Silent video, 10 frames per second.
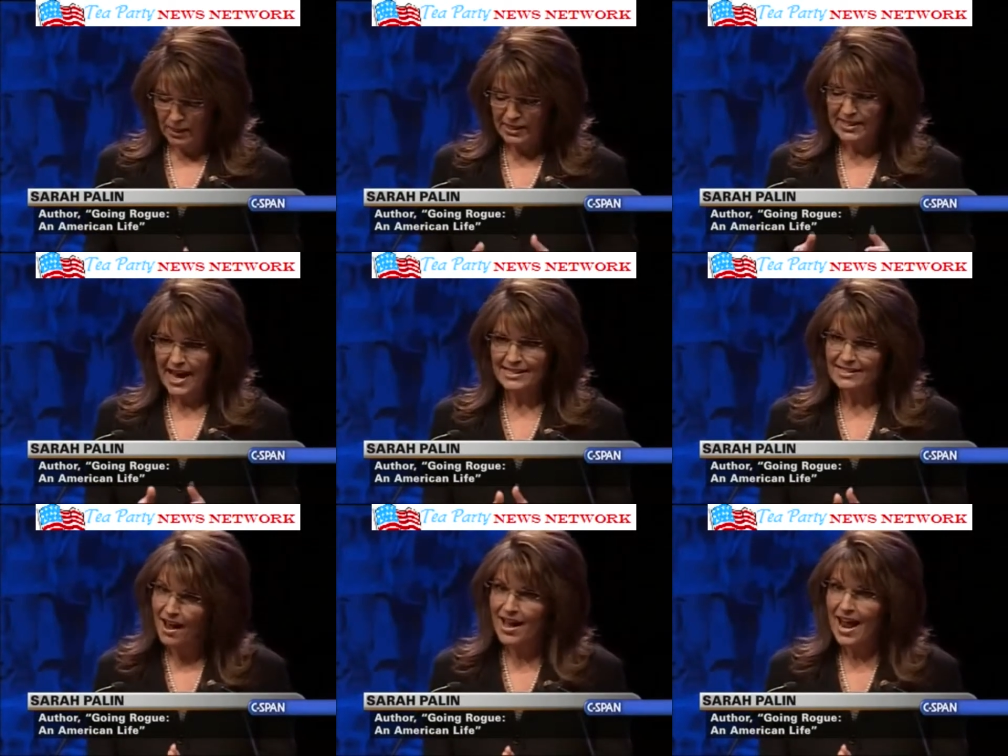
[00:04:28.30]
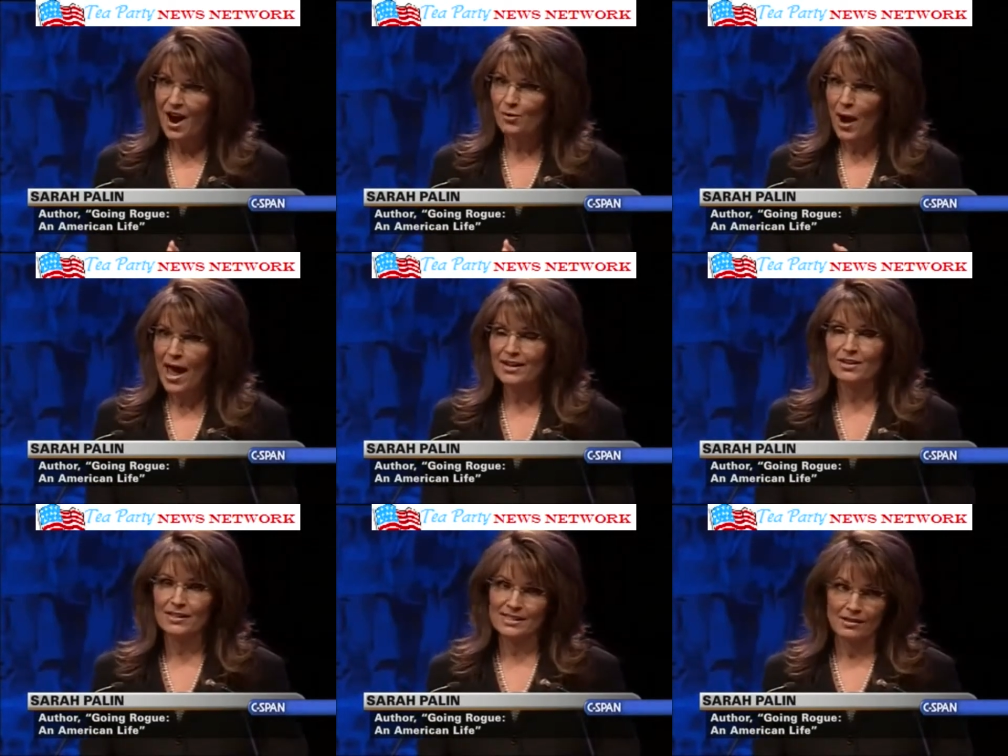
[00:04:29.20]
because that's not how
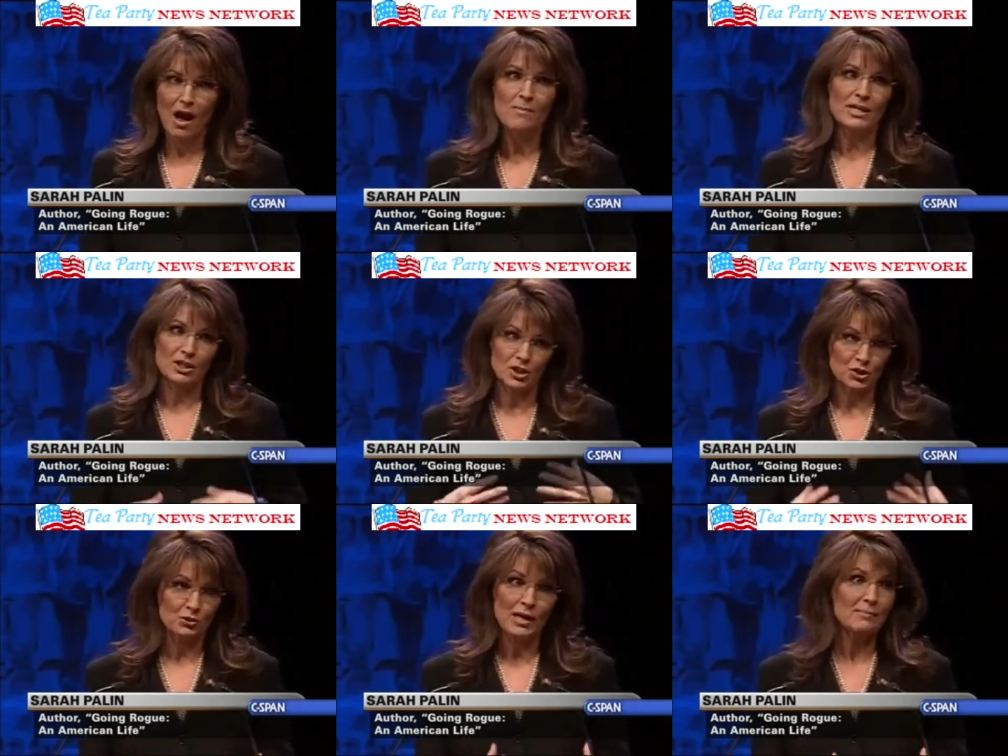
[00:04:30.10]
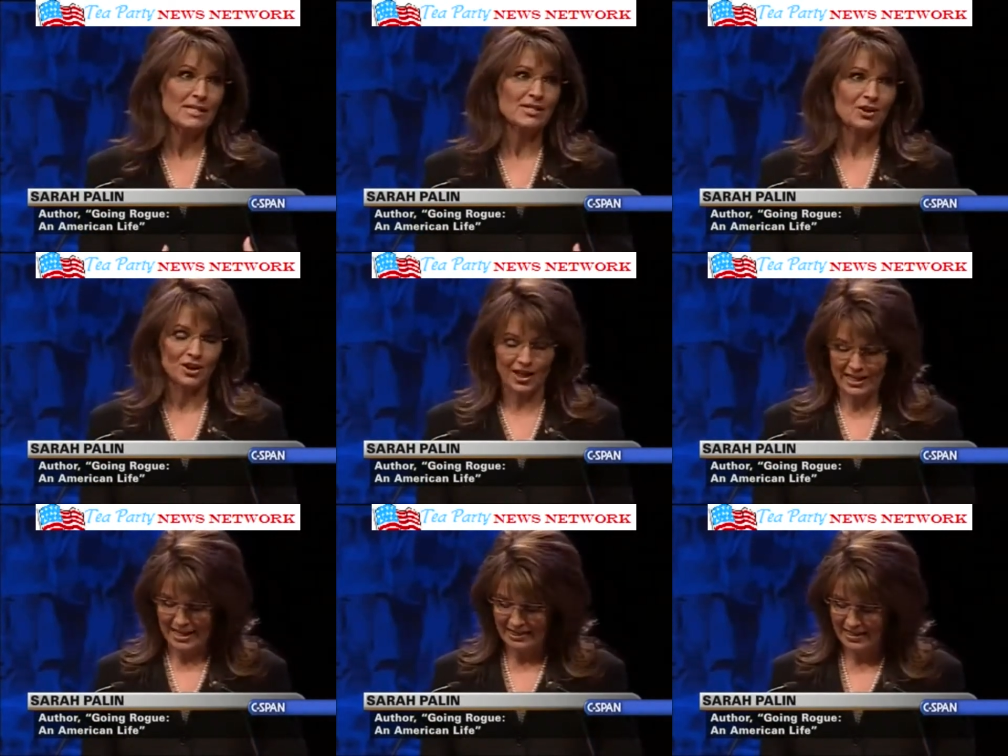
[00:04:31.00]
radical Islamic extremists are
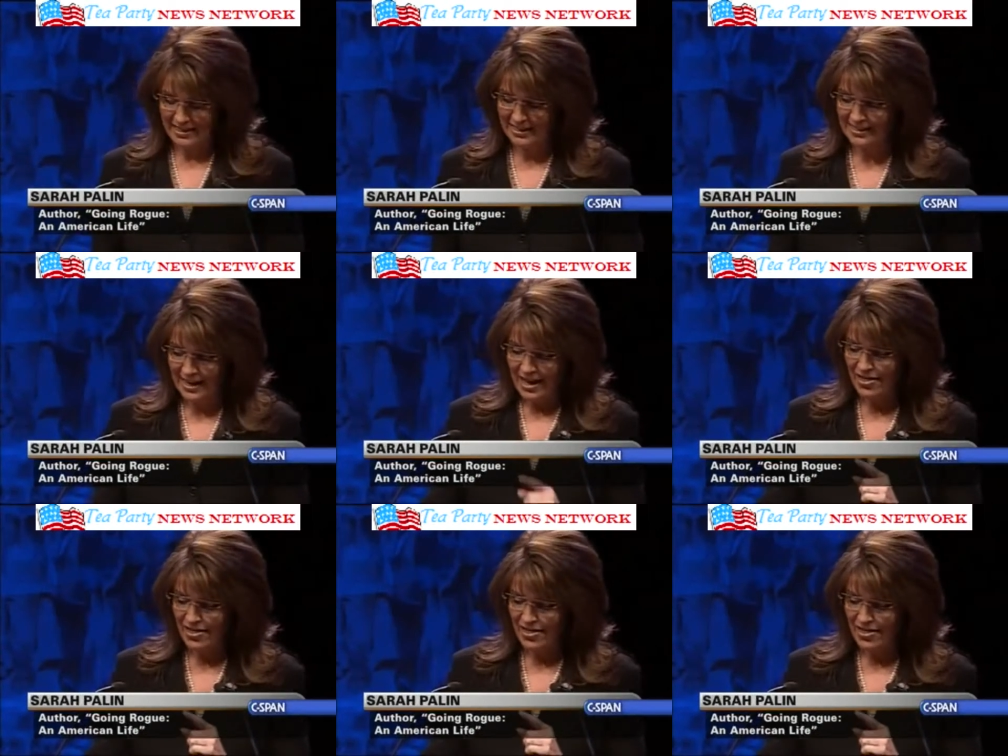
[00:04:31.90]
looking at this.